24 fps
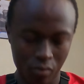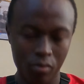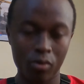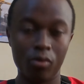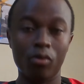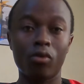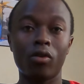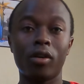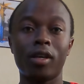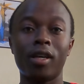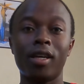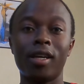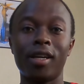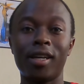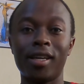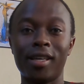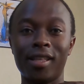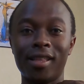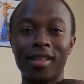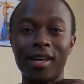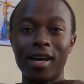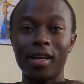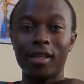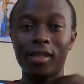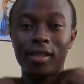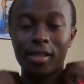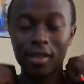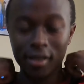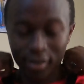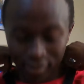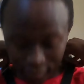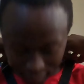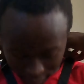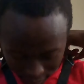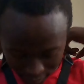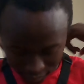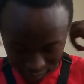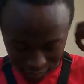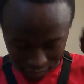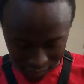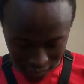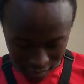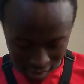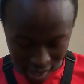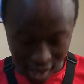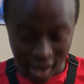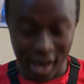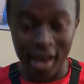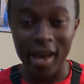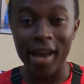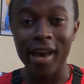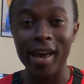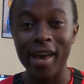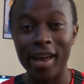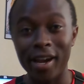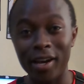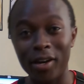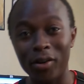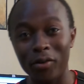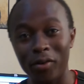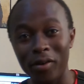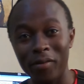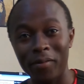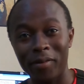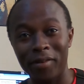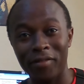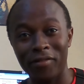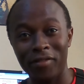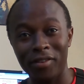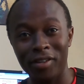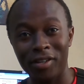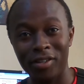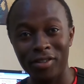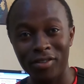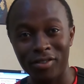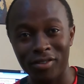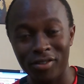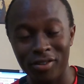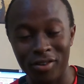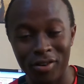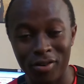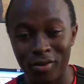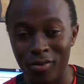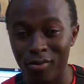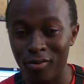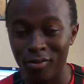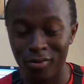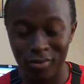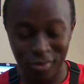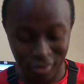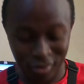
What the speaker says: be walking like that and doing my videos, y'all.